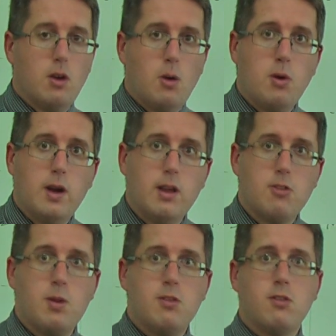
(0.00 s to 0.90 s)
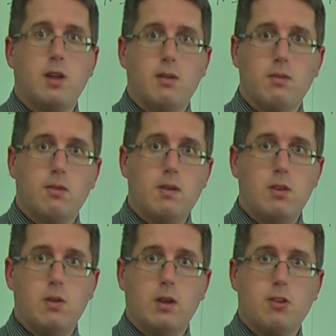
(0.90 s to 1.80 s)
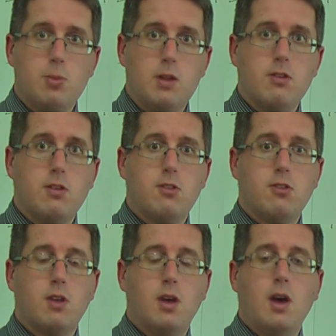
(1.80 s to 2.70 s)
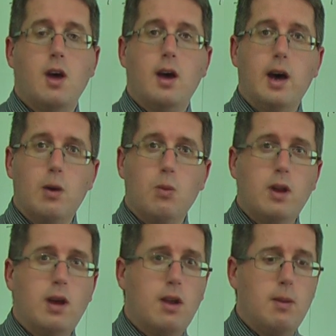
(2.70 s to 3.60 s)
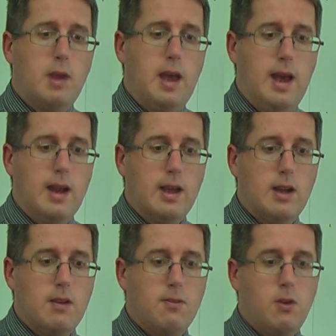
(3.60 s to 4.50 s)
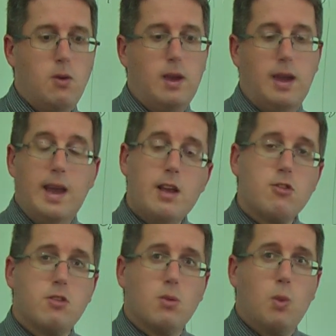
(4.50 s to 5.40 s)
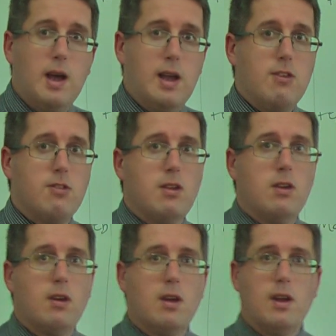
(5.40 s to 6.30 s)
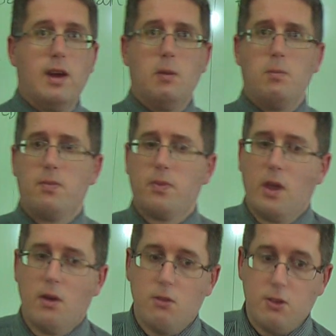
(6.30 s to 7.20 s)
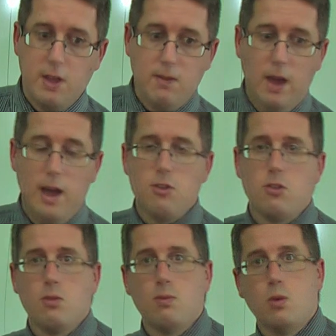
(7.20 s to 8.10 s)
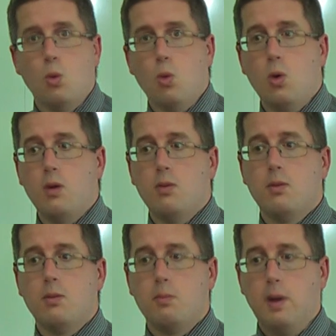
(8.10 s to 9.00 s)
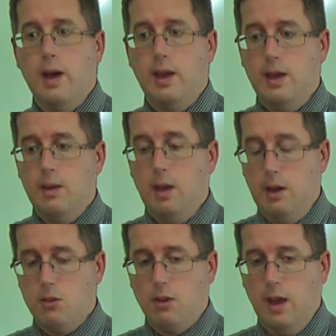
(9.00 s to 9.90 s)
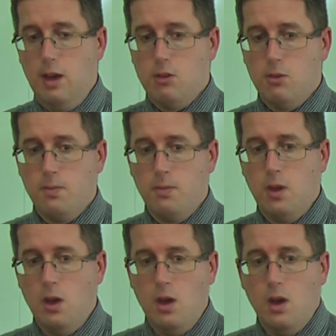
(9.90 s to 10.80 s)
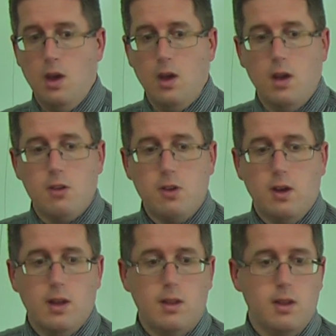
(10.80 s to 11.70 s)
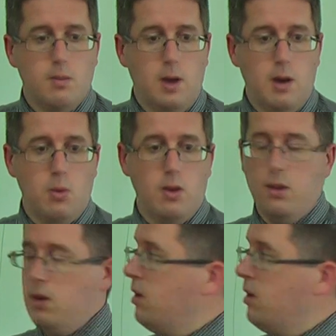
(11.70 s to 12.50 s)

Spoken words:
operating expenses like revenue and expenses. We're now going to be adding in a few extra ways that you can receive cash or pay out cash. So in the PowerPoint,